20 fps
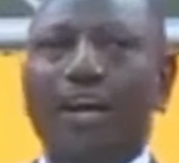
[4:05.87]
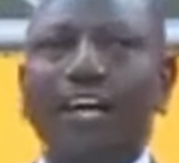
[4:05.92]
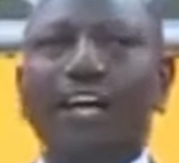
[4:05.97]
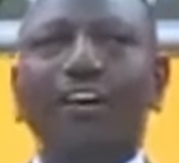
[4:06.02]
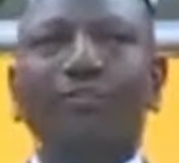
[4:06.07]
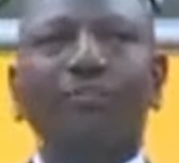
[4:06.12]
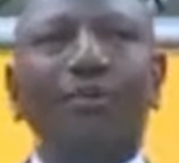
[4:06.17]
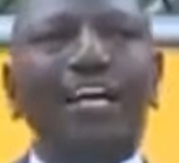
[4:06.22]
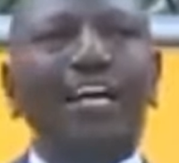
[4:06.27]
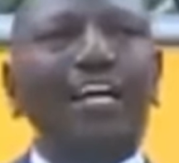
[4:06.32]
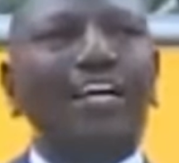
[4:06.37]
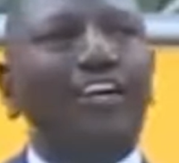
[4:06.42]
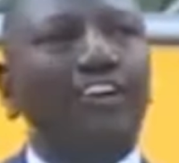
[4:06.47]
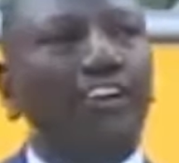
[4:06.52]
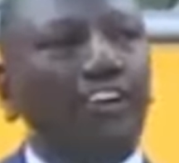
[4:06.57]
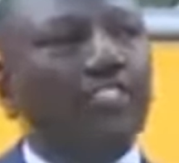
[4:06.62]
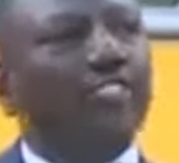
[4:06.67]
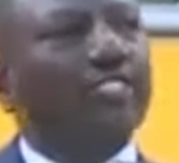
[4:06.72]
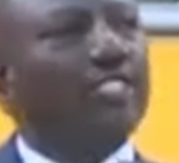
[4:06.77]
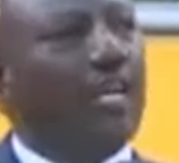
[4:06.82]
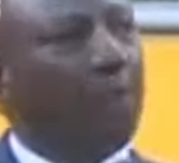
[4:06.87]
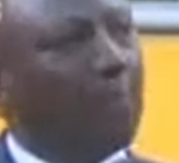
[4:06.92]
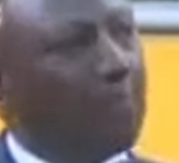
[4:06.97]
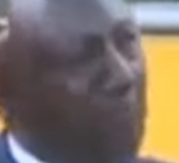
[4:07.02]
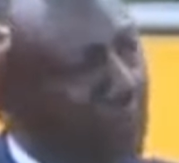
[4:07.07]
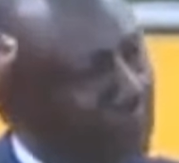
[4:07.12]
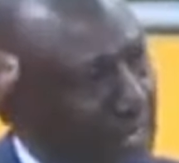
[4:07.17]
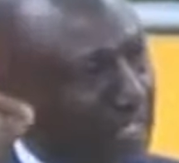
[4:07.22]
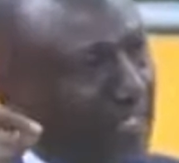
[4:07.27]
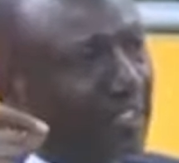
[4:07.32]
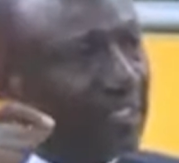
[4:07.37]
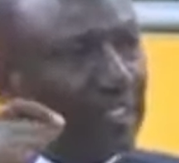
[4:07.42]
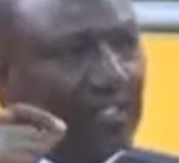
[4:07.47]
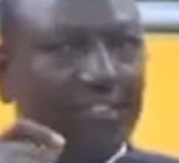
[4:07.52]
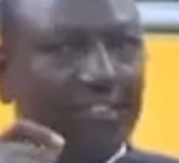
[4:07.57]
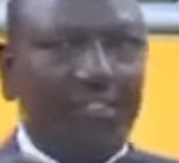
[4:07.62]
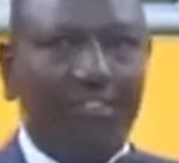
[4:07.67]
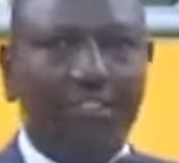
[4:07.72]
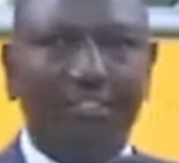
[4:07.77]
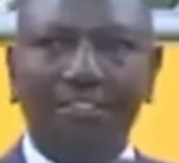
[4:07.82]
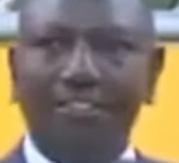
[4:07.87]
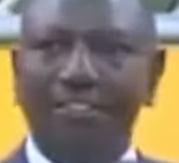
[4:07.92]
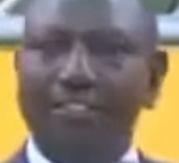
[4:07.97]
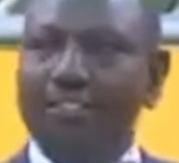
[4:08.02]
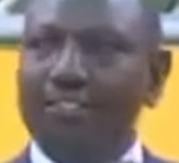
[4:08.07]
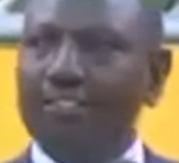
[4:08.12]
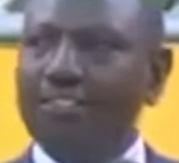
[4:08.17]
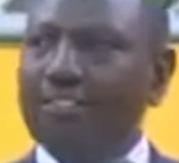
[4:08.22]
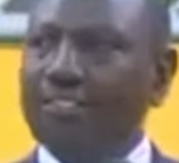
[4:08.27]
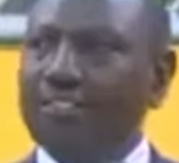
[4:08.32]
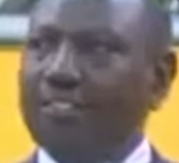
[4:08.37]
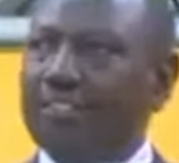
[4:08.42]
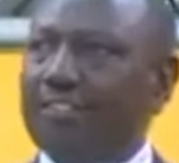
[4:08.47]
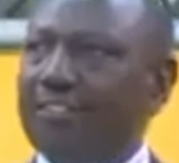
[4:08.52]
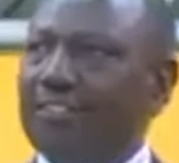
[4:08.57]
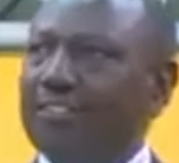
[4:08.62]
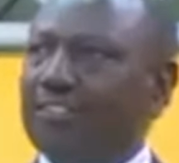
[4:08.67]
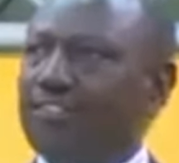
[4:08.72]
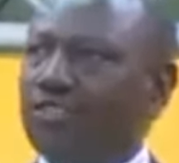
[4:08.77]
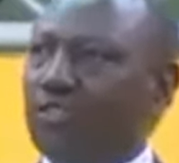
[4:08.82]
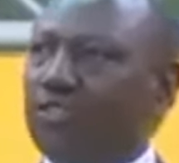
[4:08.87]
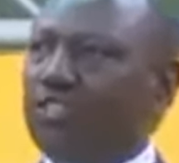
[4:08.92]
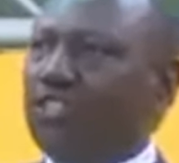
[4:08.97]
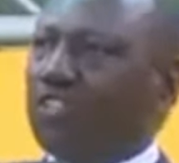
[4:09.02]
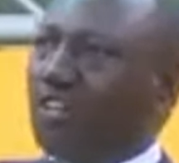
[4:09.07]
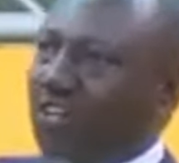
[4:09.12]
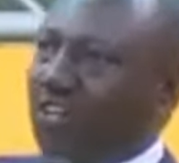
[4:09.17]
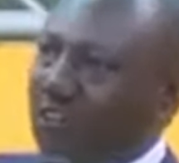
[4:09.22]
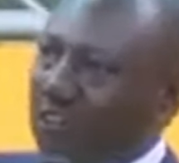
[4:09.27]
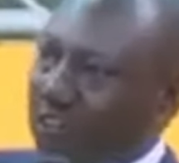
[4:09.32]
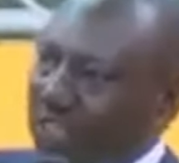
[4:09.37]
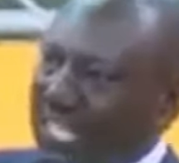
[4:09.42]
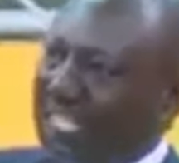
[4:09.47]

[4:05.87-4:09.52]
we will not submit to your